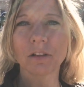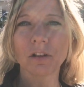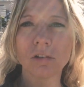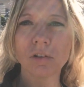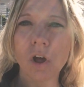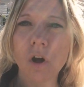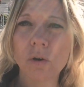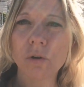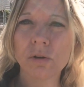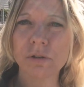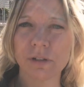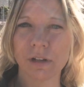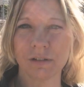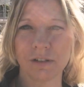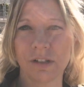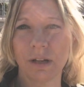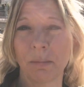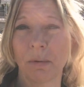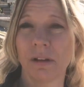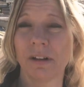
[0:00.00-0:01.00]
The logos are
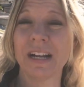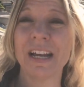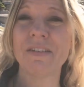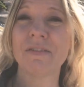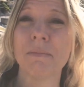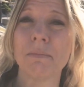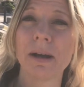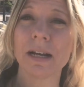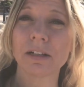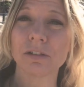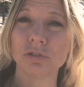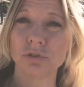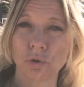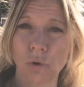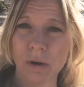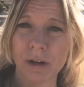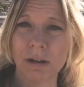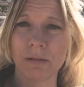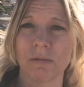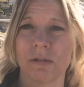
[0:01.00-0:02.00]
similar. Even Michael
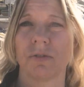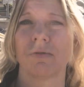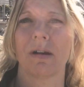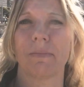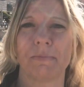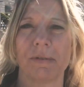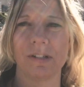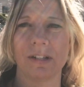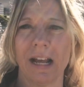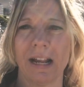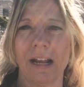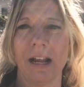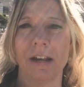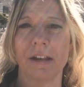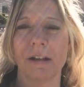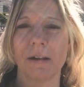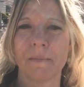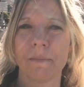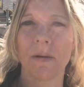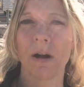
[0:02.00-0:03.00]
Jordan was represented
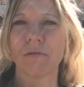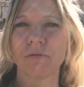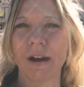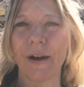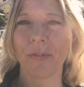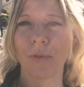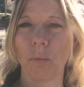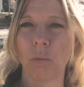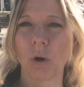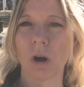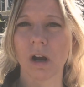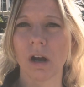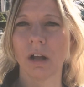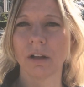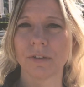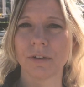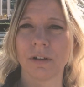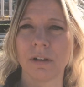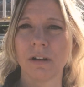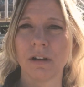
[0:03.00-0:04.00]
around the
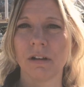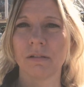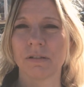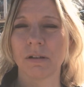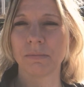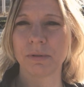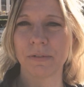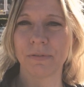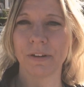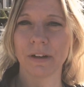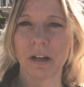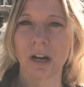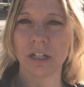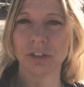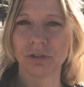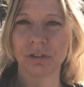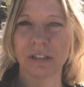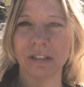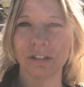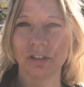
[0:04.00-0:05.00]
world from different
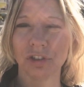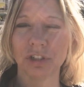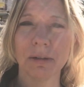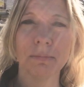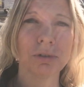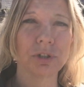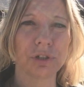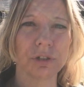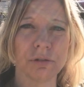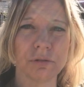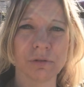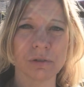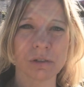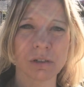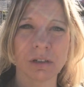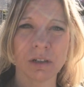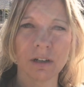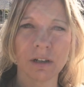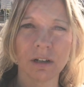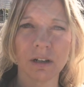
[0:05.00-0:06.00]
countries. Gym shoes,
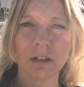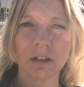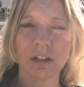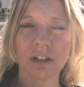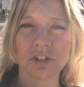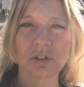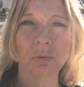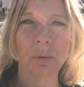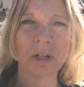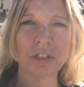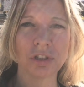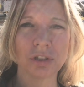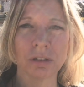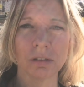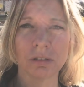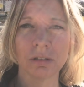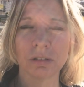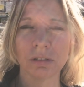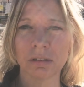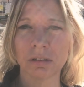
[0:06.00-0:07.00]

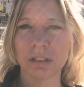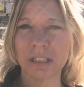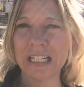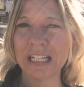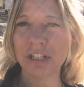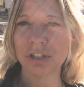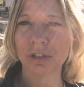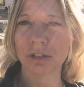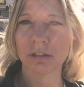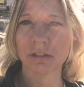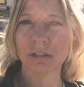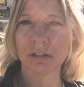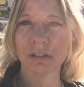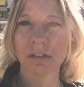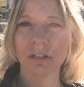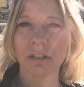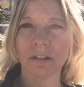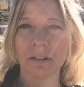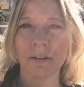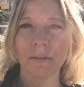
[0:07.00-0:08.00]
sweatshirts, t-shirts.
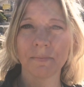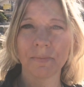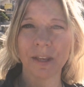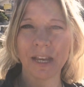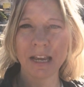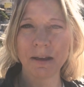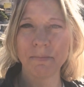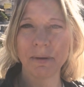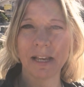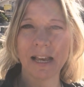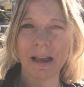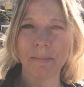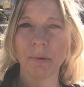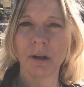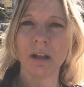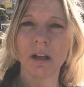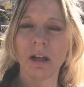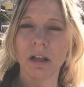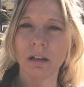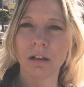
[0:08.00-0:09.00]
He became
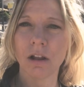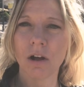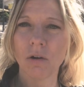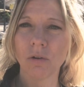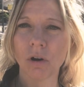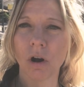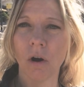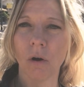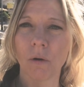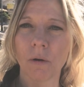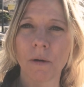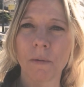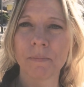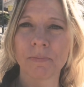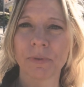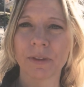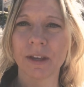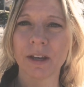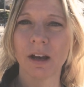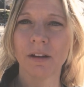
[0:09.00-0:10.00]
a logo
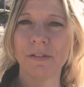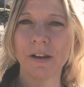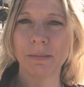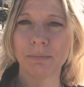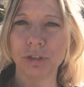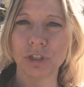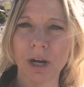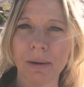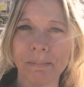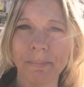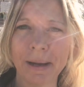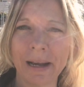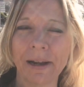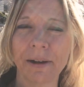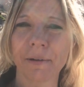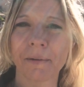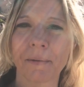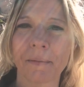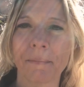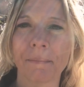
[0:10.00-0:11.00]
of him jumping.